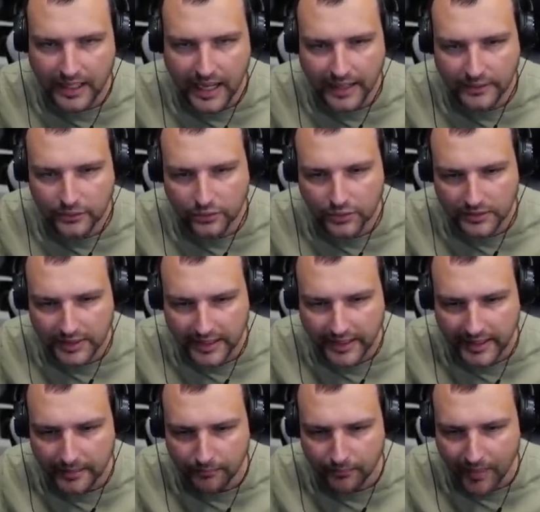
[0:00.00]
I do not
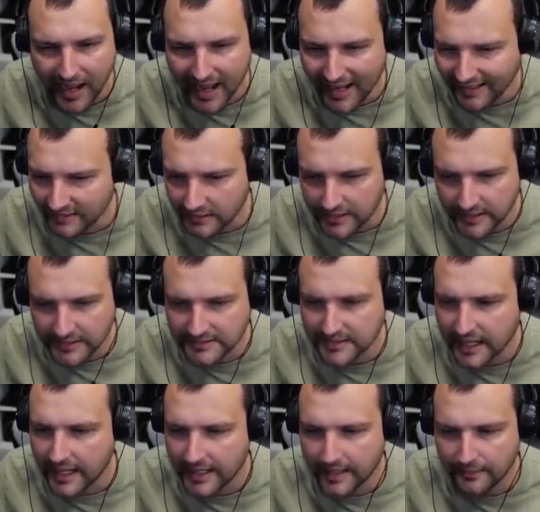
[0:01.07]
really mind this.
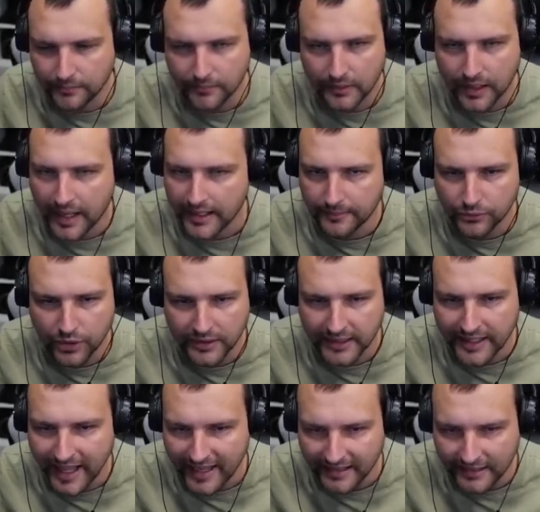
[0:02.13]
I am not
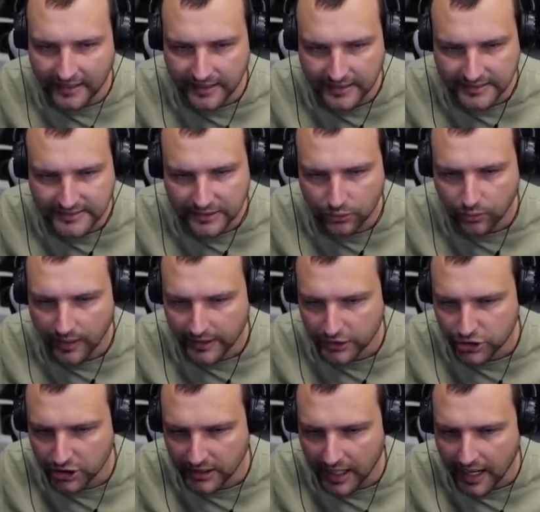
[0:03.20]
hating the situation.